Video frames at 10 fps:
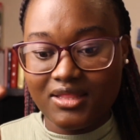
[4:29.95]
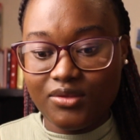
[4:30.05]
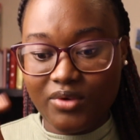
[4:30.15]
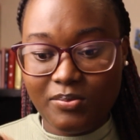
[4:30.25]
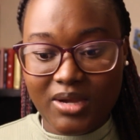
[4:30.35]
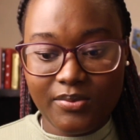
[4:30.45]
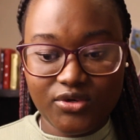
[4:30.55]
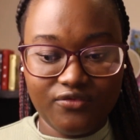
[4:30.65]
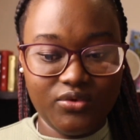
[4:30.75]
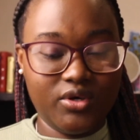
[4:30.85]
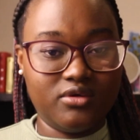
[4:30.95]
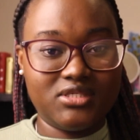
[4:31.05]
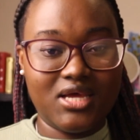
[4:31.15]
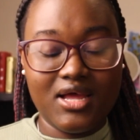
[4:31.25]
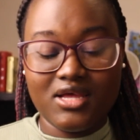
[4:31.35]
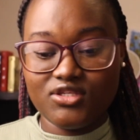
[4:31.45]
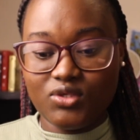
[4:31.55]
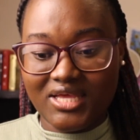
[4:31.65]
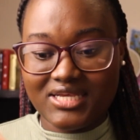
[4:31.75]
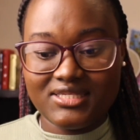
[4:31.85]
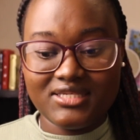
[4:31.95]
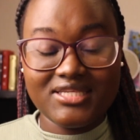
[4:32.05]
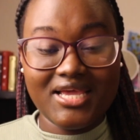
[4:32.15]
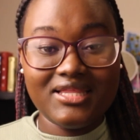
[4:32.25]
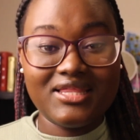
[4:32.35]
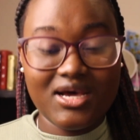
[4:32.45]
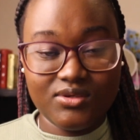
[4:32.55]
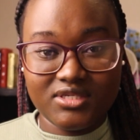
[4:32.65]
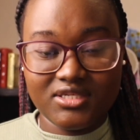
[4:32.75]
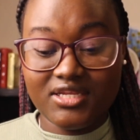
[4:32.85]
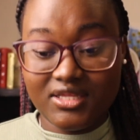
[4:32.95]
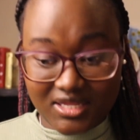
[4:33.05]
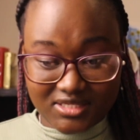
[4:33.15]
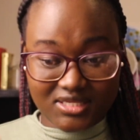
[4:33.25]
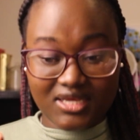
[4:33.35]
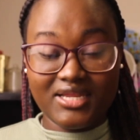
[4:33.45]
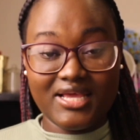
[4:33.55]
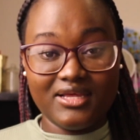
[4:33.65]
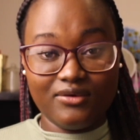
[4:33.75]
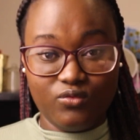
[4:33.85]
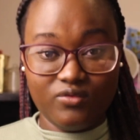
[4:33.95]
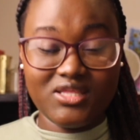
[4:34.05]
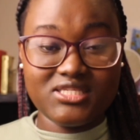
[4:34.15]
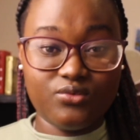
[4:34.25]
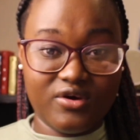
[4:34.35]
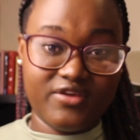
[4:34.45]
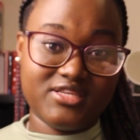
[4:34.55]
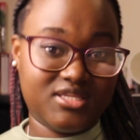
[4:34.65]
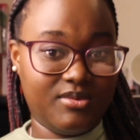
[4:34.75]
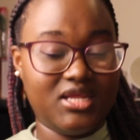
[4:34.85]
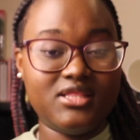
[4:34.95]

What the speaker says: The rape capital of the world. So, like I said, 10,000, and that's a rough estimate.